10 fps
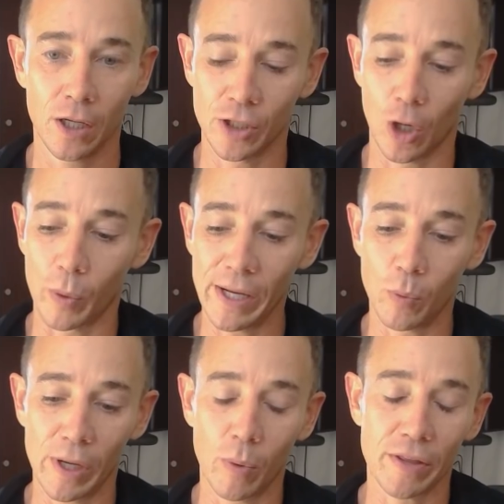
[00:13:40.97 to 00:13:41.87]
you know, we
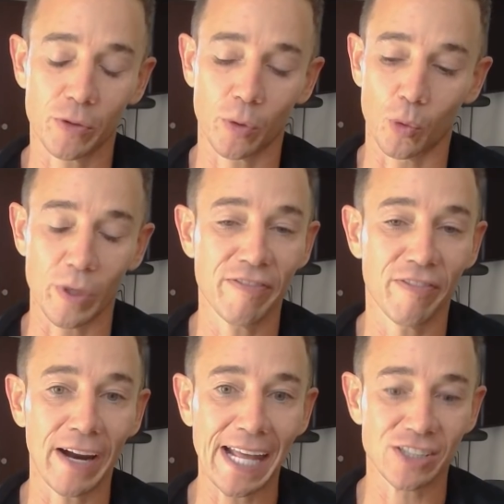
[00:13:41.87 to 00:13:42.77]
we went through and
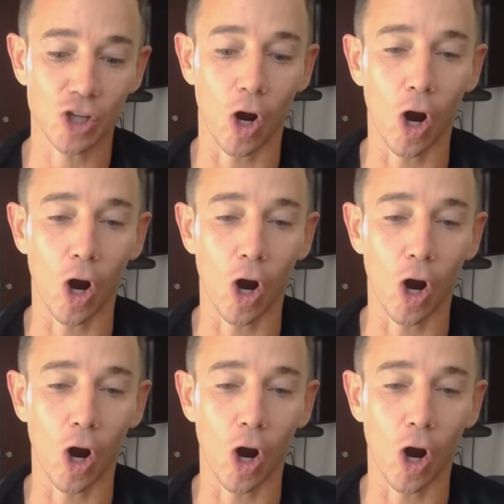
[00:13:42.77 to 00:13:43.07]
refinanced